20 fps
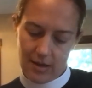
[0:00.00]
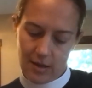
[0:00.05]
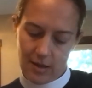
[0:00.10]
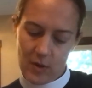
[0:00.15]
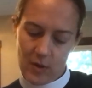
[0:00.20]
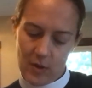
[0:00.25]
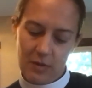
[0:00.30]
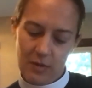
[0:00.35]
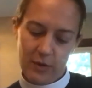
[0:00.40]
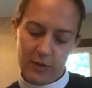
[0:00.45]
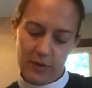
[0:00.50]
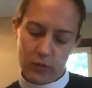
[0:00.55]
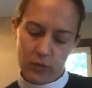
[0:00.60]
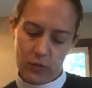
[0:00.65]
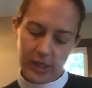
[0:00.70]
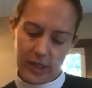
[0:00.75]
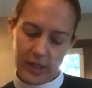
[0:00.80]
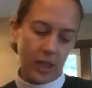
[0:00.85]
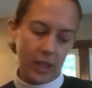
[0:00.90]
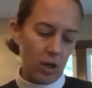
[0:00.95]
They make me feel
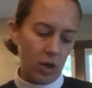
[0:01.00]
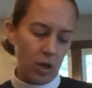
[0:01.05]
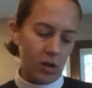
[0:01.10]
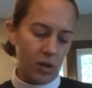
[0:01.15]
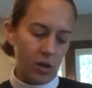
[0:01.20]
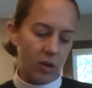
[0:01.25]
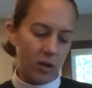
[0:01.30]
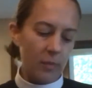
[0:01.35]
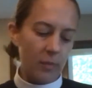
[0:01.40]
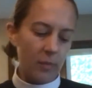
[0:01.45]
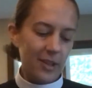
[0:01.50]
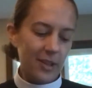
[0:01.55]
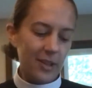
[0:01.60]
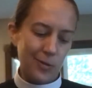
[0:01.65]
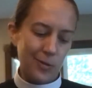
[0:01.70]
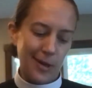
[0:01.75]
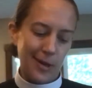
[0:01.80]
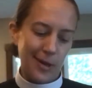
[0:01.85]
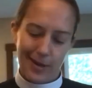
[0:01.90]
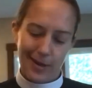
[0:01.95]
really calm. That's
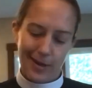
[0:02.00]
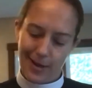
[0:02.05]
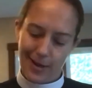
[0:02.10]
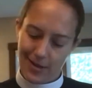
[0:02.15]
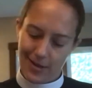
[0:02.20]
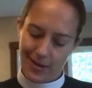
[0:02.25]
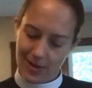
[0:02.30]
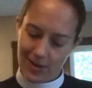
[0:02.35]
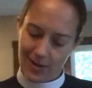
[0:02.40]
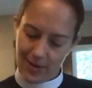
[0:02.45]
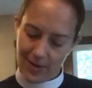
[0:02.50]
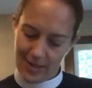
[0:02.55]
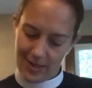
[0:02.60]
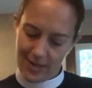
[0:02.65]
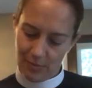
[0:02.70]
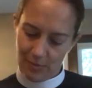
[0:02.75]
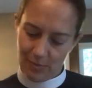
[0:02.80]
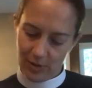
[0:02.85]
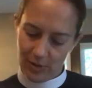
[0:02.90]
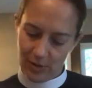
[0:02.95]
why I like
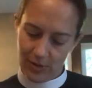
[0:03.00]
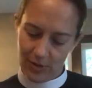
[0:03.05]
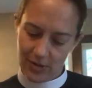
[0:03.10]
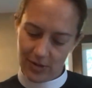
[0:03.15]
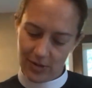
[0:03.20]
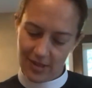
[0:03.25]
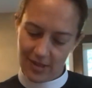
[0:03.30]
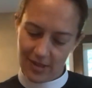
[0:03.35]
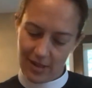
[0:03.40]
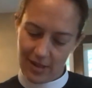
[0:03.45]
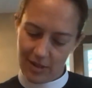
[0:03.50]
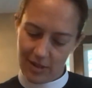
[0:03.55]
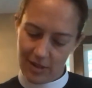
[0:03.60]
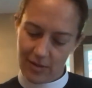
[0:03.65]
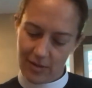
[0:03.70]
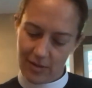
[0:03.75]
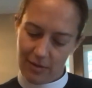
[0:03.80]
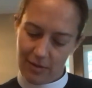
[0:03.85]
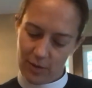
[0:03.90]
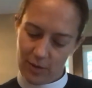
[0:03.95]
greens and blues, because
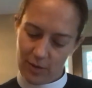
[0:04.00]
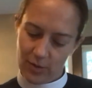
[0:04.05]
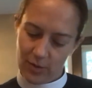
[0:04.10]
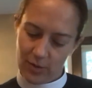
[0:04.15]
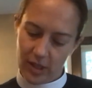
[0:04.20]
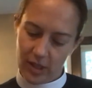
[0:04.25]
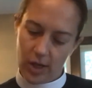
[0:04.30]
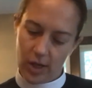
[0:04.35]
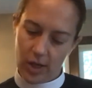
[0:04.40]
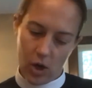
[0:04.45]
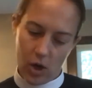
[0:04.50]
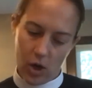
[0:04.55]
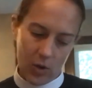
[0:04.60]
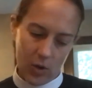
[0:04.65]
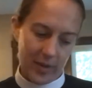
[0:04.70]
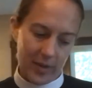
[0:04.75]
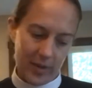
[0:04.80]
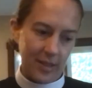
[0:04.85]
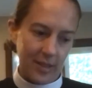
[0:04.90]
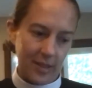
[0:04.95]
they feel really
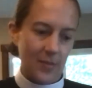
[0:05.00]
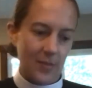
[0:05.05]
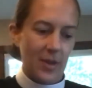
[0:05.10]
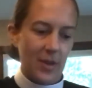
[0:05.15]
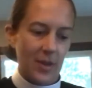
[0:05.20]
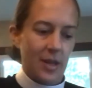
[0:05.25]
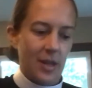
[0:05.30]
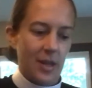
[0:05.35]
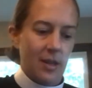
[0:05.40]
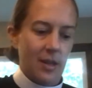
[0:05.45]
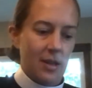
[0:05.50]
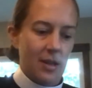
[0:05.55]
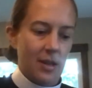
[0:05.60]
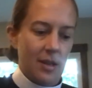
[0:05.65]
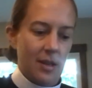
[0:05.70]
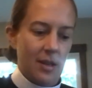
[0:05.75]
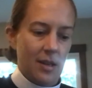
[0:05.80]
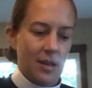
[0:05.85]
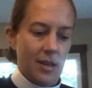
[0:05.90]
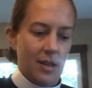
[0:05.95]
calming to me.
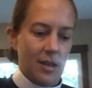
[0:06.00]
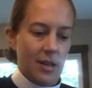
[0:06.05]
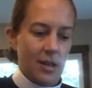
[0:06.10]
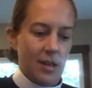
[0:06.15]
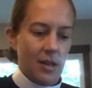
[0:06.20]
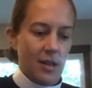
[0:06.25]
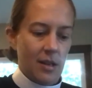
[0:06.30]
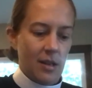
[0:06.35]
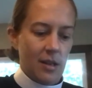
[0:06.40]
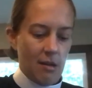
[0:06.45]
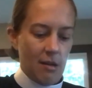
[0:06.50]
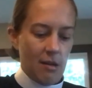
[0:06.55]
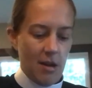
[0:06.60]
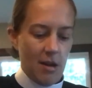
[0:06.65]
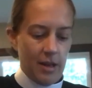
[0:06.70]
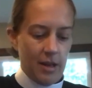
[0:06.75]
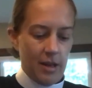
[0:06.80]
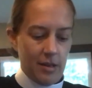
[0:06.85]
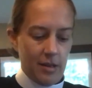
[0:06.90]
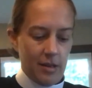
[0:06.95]
All
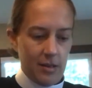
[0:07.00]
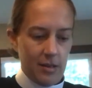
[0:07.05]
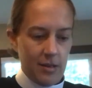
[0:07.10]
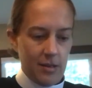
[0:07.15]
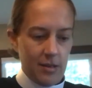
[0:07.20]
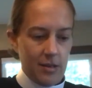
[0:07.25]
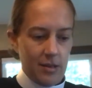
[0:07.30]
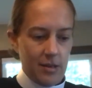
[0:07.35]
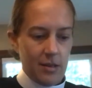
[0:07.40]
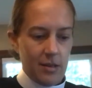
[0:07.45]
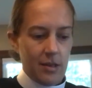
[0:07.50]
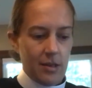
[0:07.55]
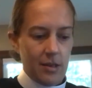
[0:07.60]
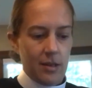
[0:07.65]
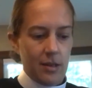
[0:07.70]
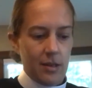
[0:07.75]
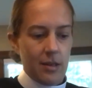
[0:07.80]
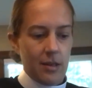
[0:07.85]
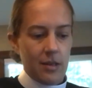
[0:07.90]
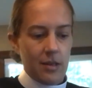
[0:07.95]
right.
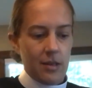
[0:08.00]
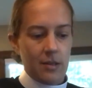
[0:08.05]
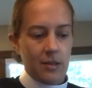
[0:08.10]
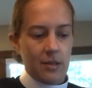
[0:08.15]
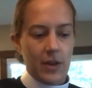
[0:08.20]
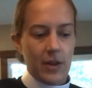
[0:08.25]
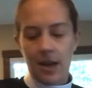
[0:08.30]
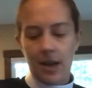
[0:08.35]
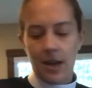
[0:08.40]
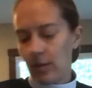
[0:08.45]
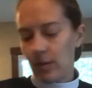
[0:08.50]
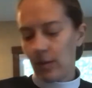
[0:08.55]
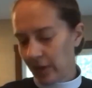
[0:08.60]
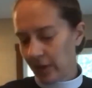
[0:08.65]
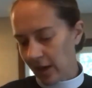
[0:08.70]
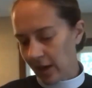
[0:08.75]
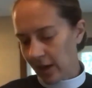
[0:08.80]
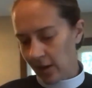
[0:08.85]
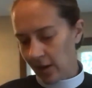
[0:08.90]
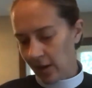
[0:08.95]
So now we've
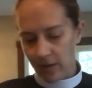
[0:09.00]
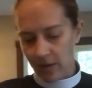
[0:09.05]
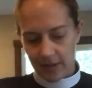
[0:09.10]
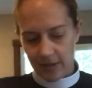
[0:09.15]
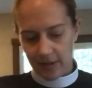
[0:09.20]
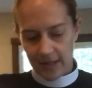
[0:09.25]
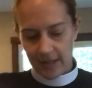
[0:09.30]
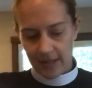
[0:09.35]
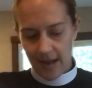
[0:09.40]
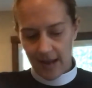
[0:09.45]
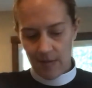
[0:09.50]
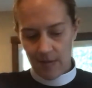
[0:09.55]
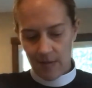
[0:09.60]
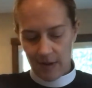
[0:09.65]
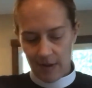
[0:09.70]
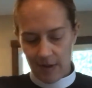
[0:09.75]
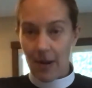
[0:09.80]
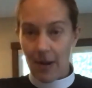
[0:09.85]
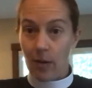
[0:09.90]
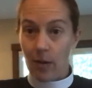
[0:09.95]
got our stem,
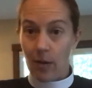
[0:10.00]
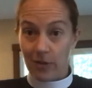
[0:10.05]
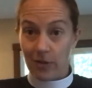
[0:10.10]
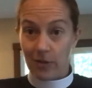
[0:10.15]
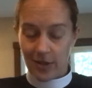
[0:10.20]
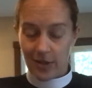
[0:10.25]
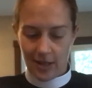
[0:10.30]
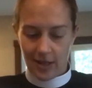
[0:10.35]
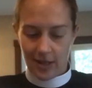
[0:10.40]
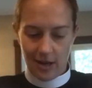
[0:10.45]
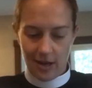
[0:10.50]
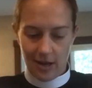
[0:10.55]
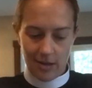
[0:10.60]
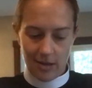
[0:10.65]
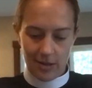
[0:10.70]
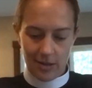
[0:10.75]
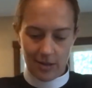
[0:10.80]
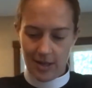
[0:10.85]
and now we just got to color